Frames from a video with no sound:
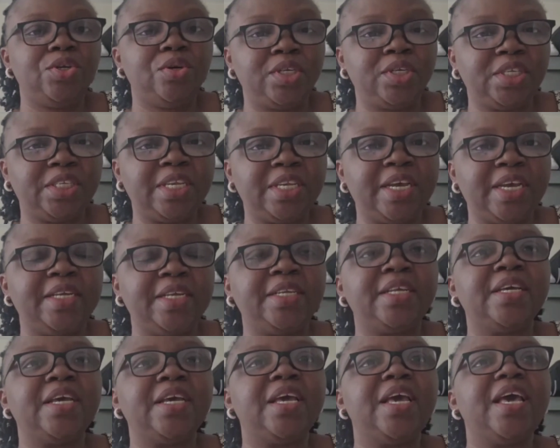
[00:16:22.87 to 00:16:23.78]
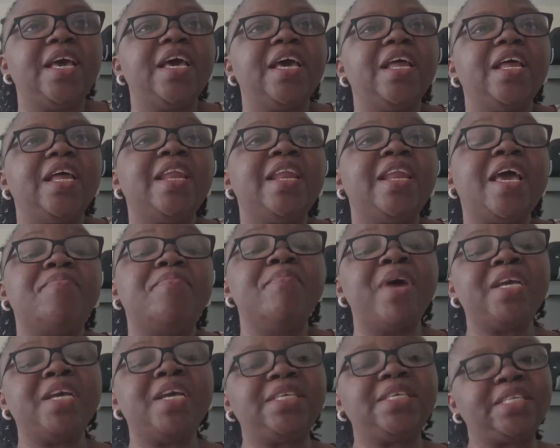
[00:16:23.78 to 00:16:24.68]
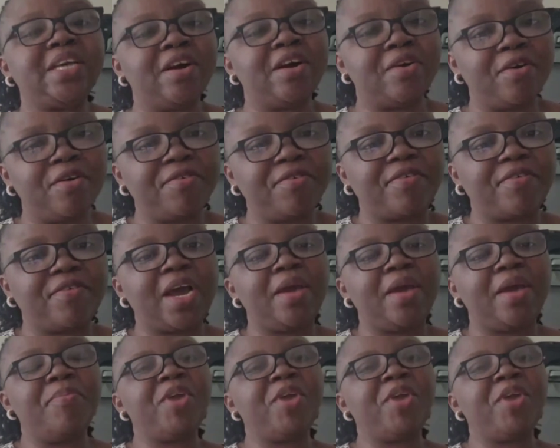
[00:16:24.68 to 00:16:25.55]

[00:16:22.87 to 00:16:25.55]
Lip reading: You understand? Like myself,